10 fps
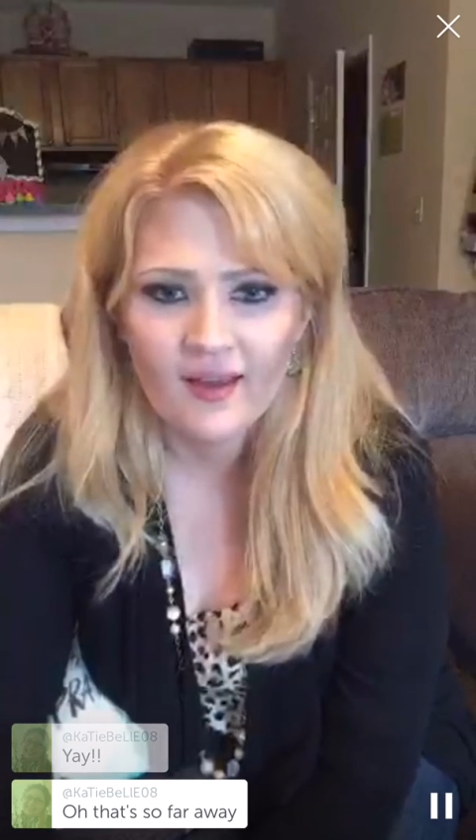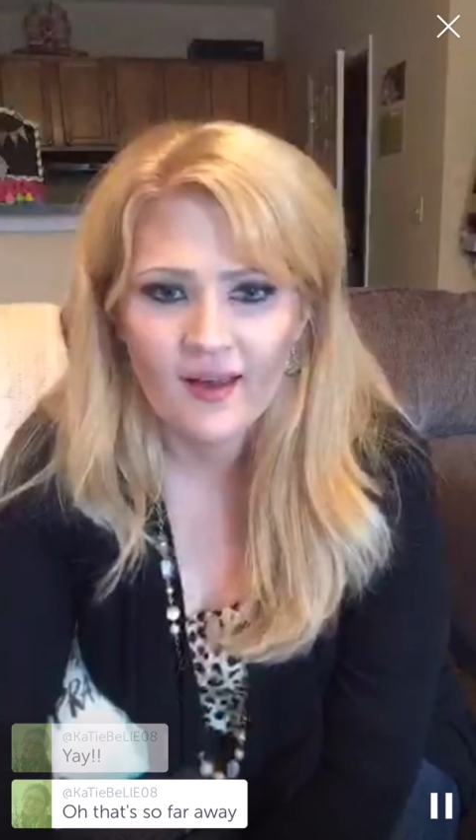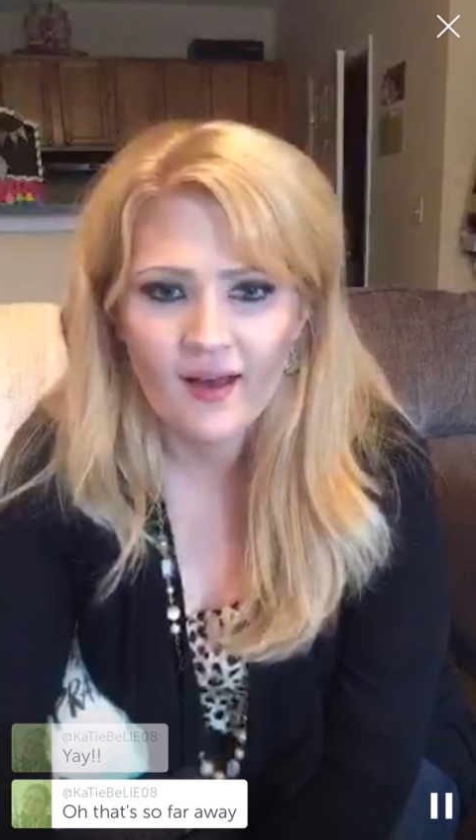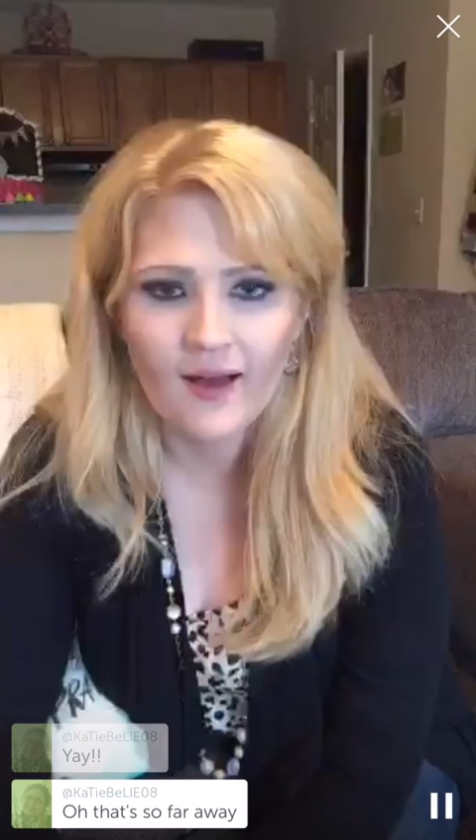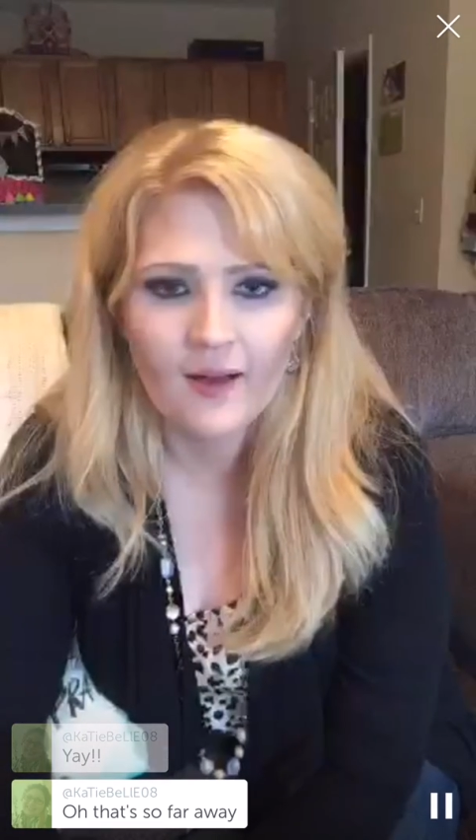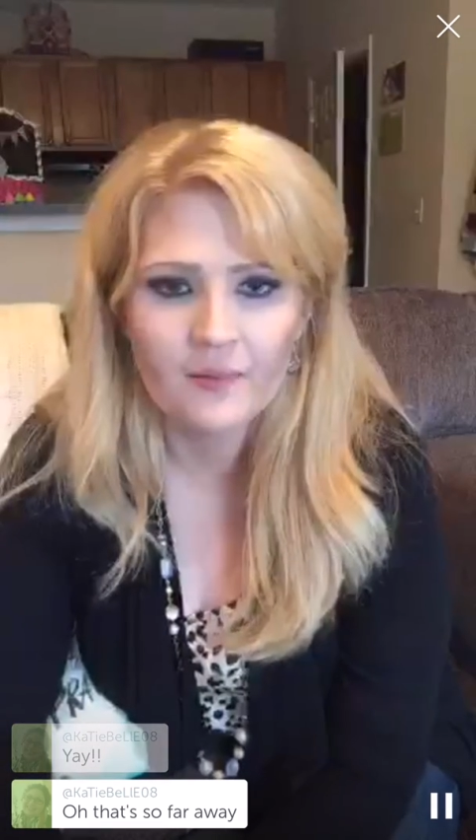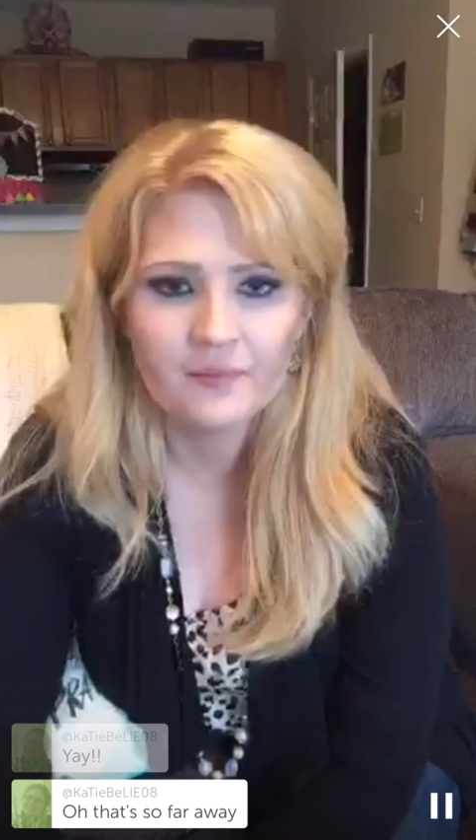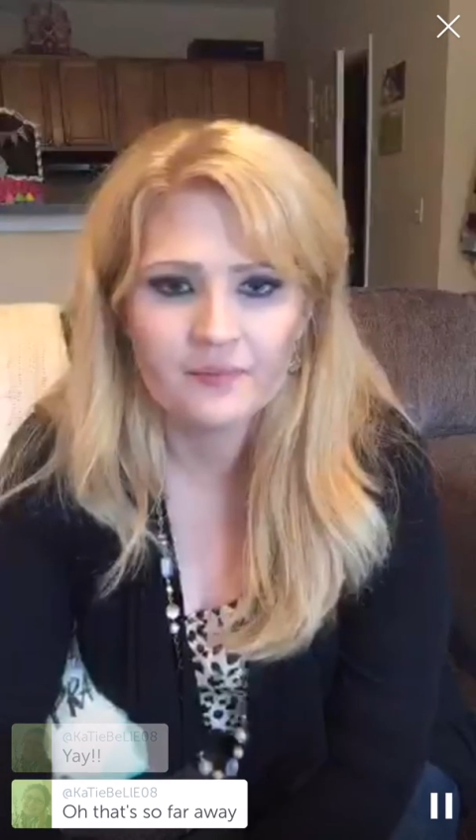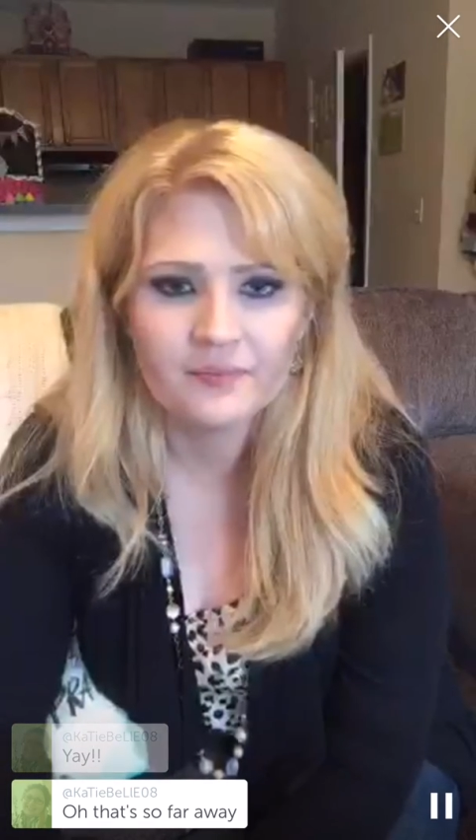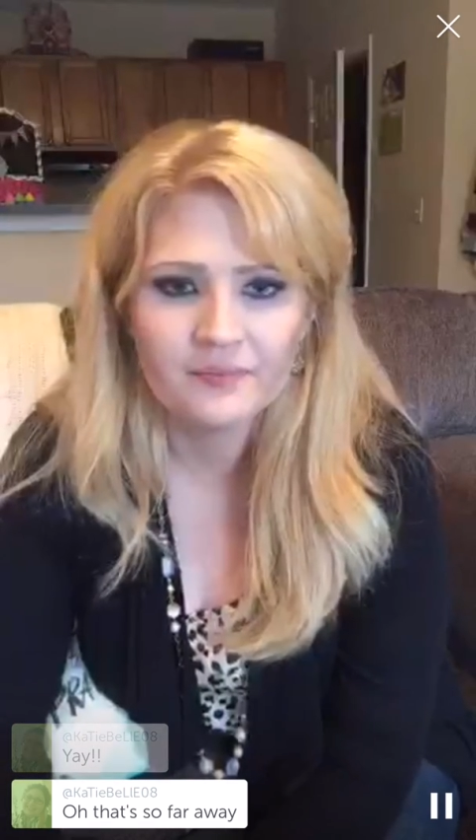Oh,
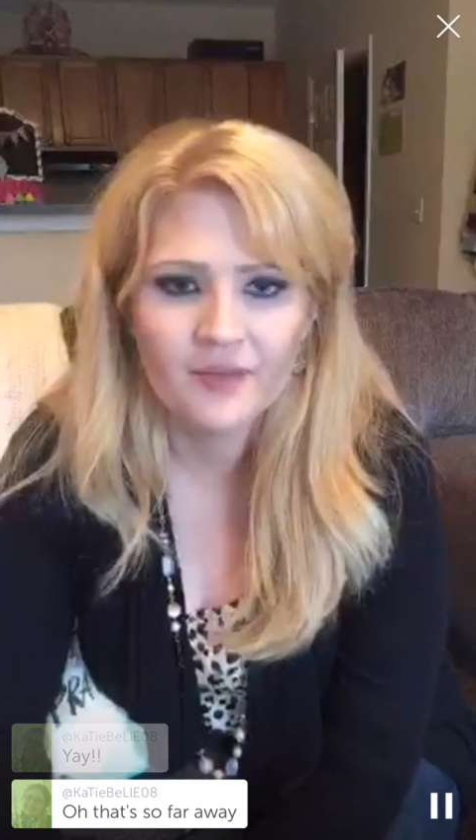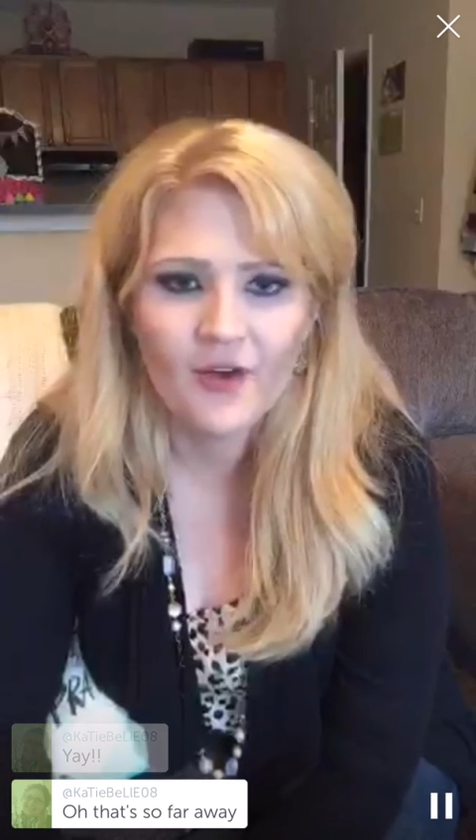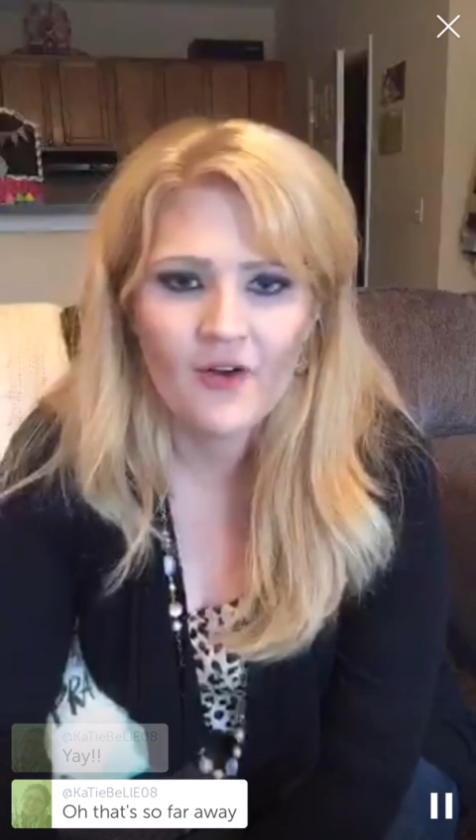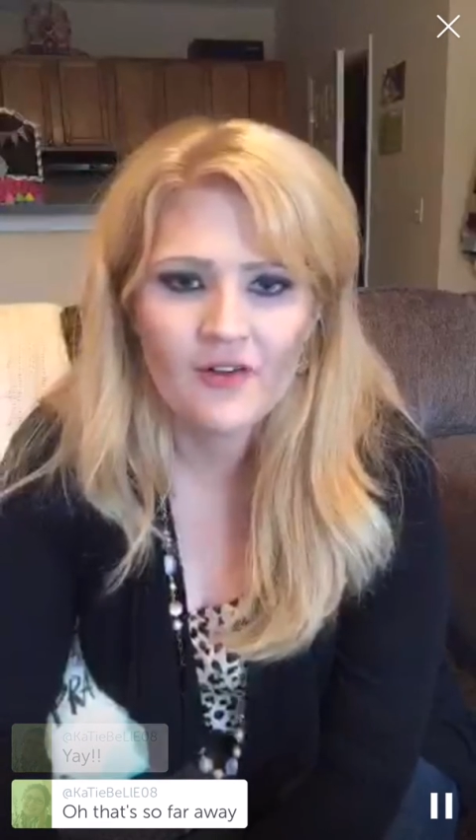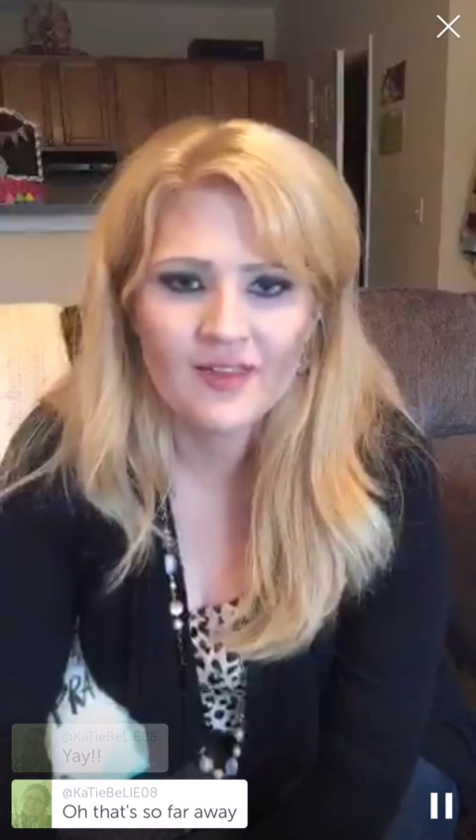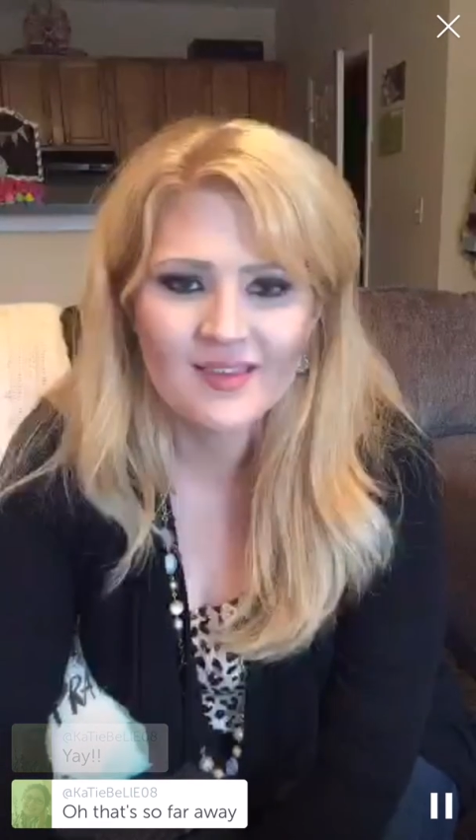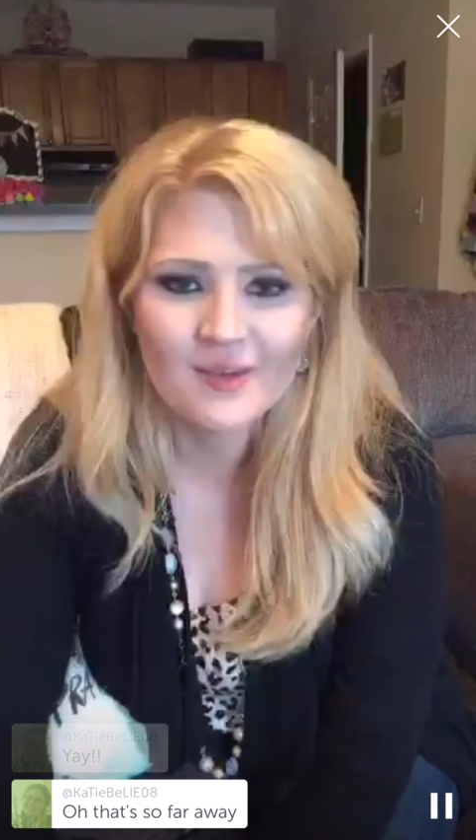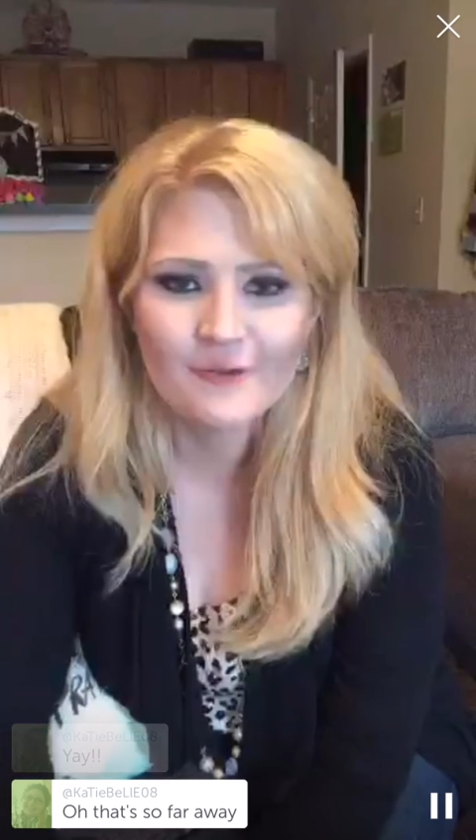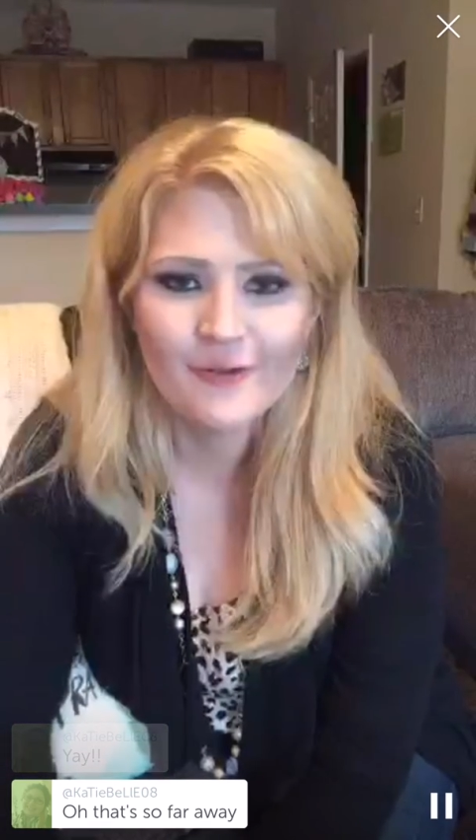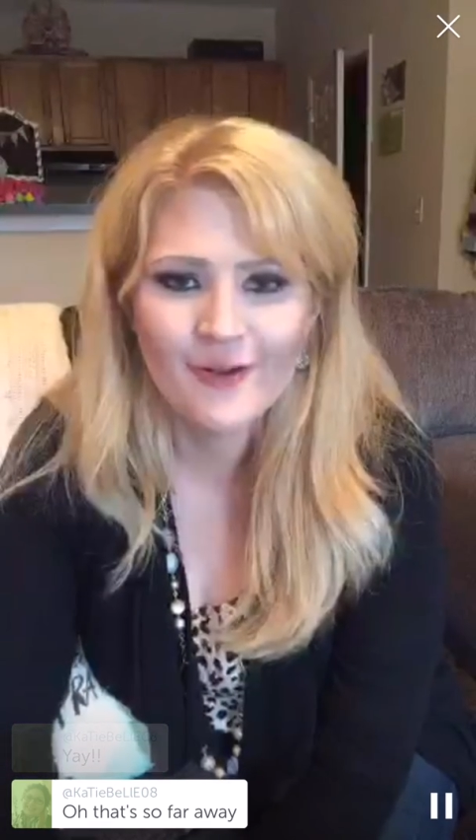that's
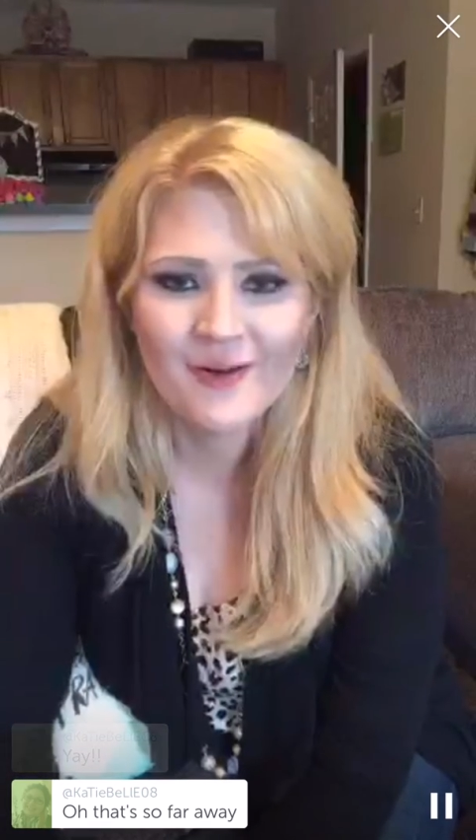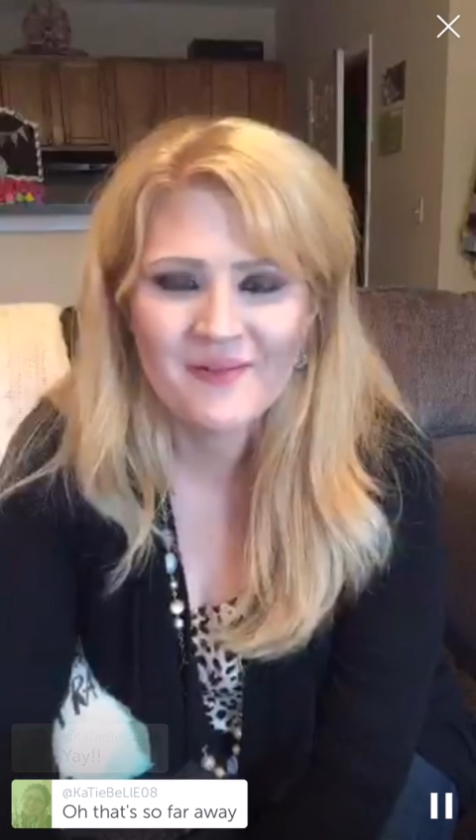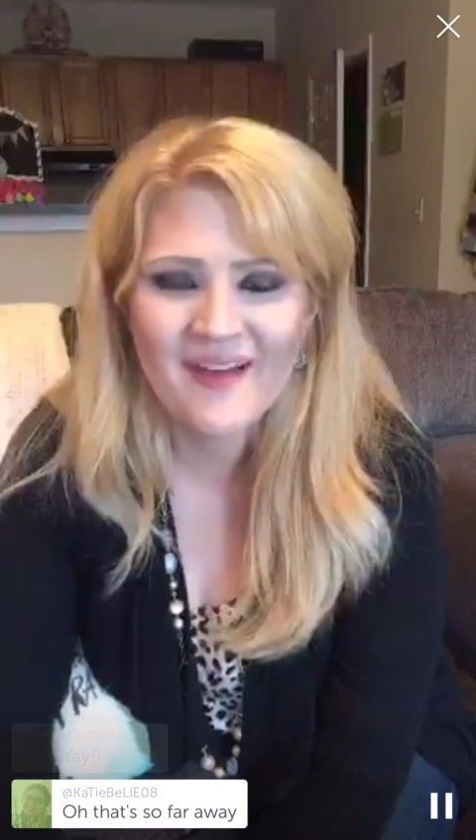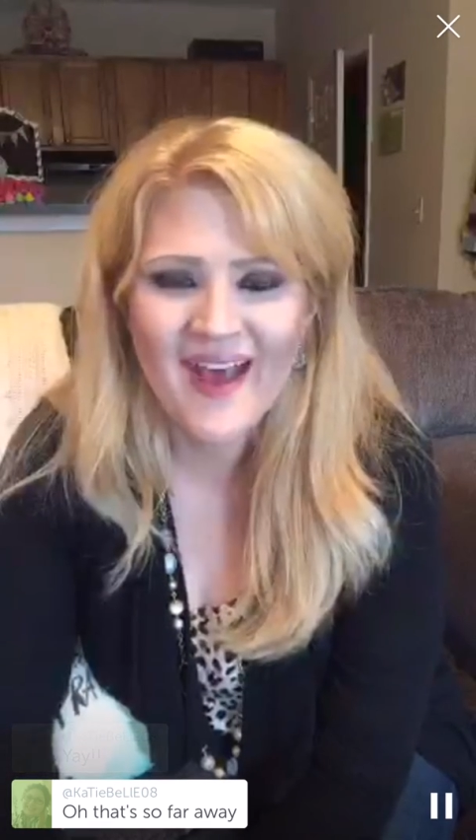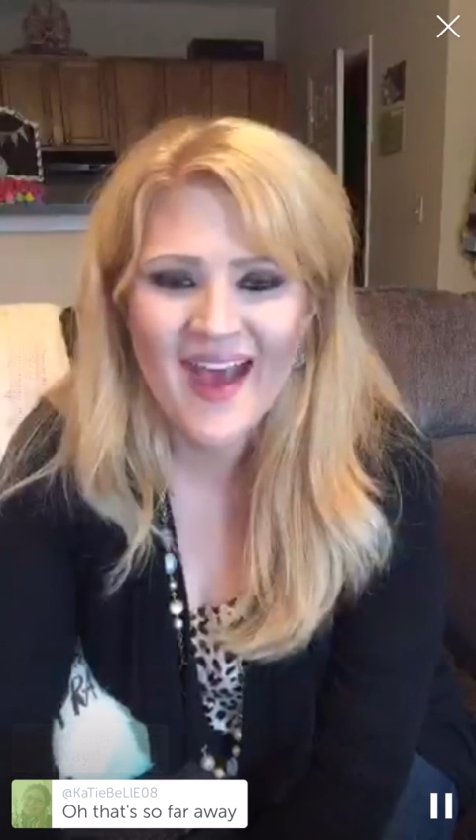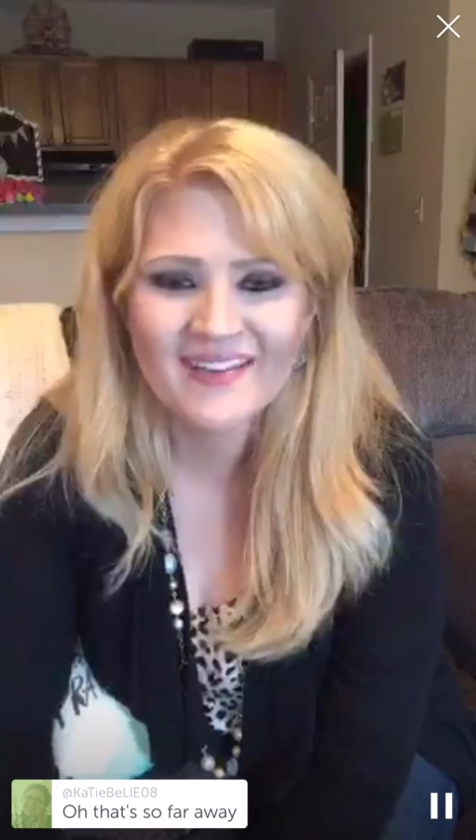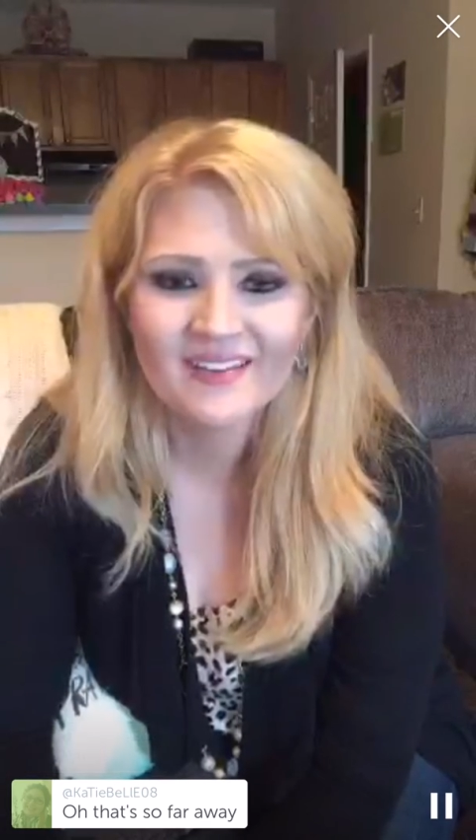so far away.